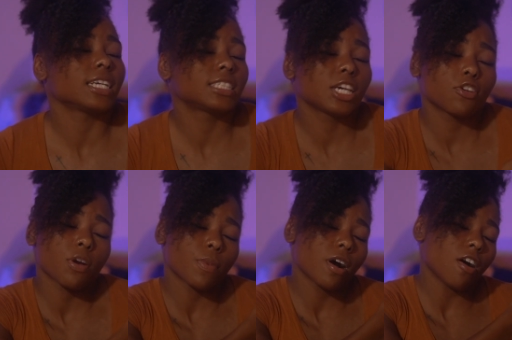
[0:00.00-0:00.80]
I send
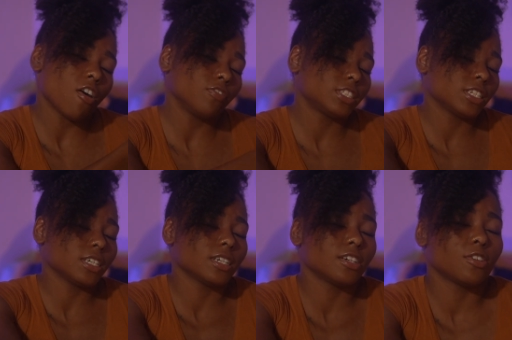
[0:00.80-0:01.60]
grandma off to
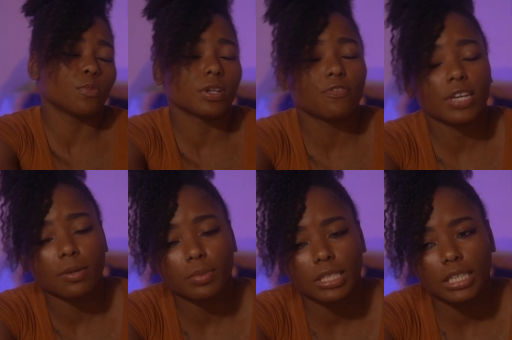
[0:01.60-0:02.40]
um with
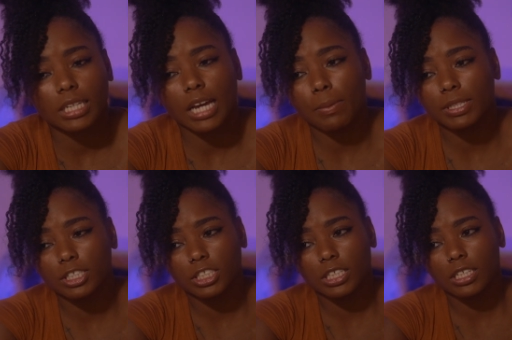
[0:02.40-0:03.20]
family. I make
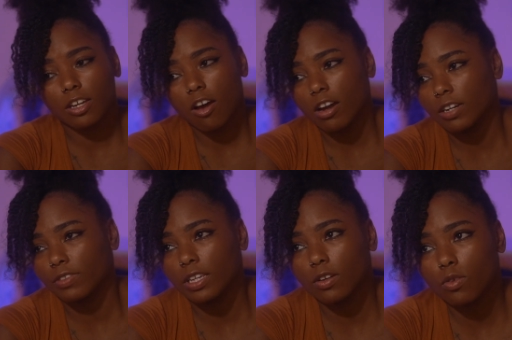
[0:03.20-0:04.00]
sure she in the car and
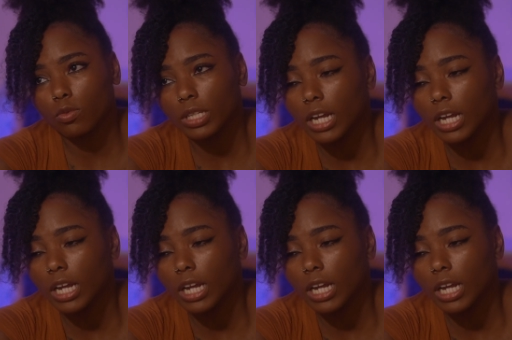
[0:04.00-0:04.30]
everything cool. Then